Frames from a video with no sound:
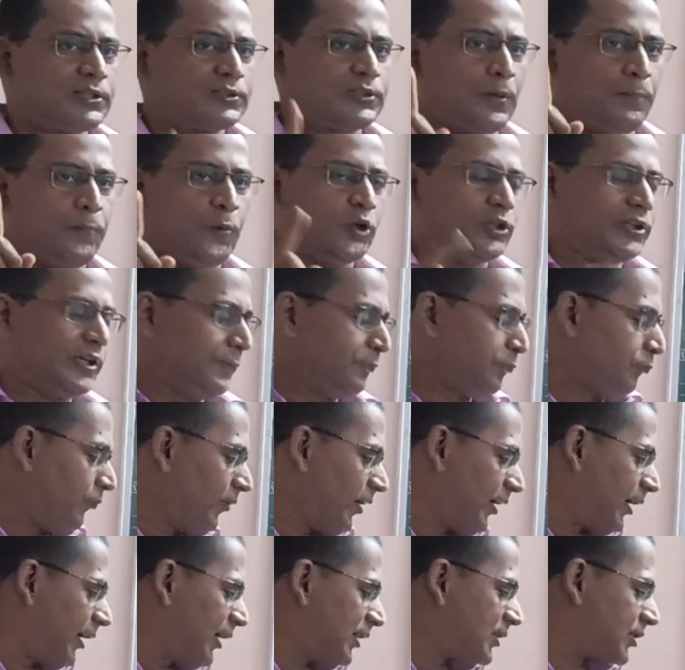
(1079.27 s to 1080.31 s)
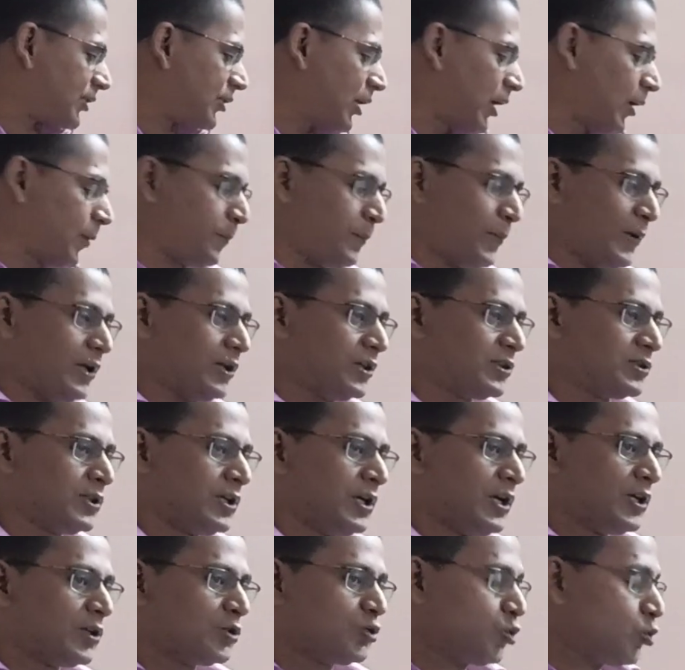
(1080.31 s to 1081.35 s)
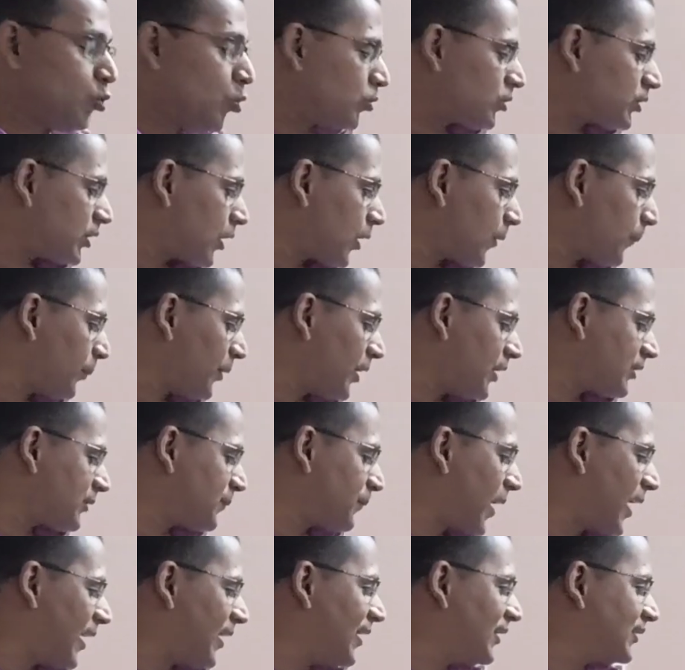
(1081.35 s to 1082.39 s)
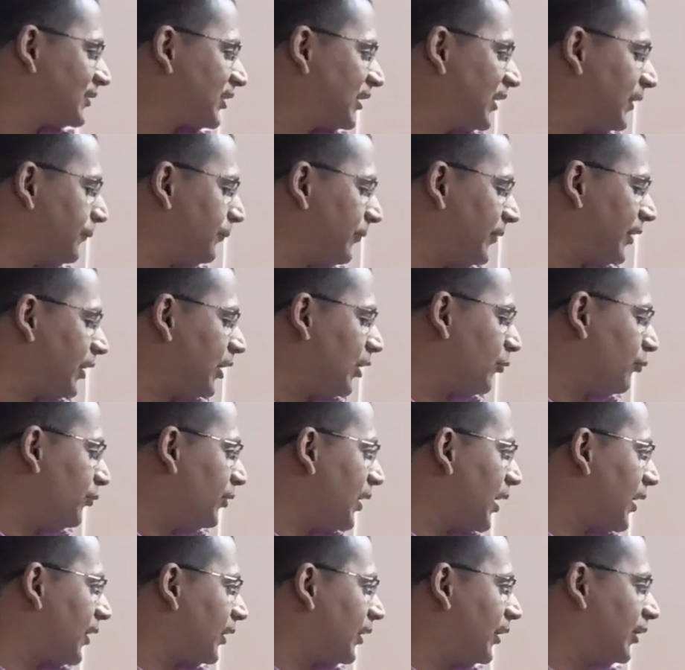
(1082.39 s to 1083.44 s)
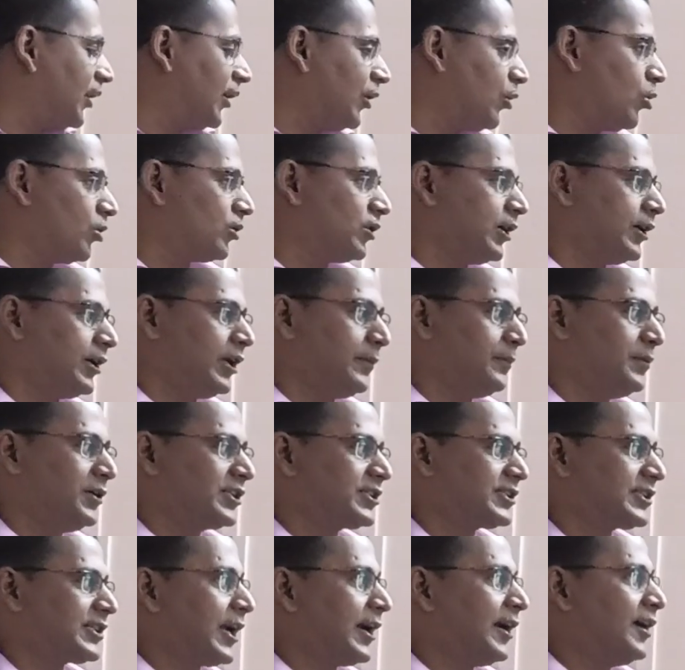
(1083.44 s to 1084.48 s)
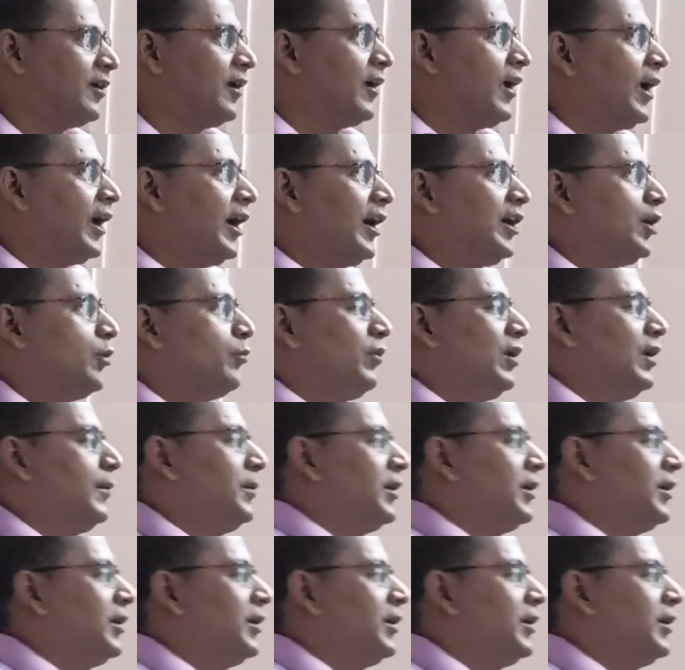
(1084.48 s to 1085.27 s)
Suppose if we get surplus, so surplus balancing figure we are getting on the debit side, it will